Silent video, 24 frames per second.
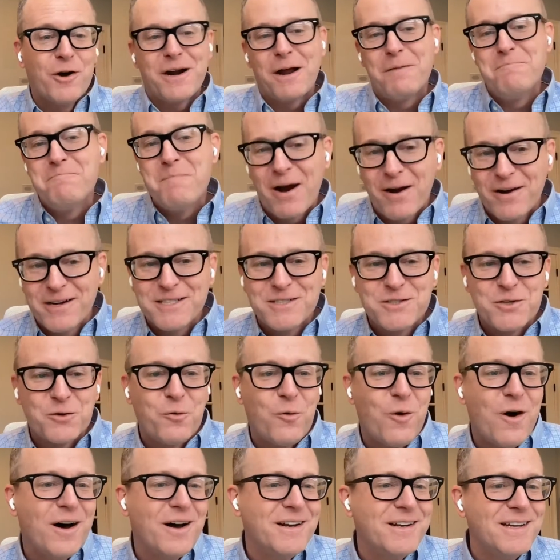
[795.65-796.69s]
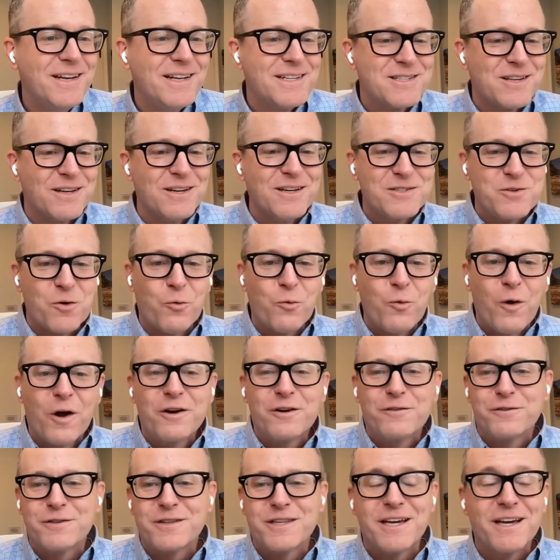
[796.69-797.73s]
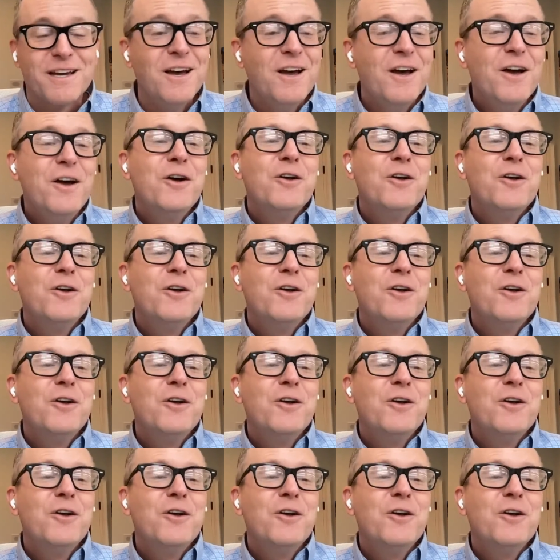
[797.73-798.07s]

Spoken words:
I'm married to one. It's a wonderful thing.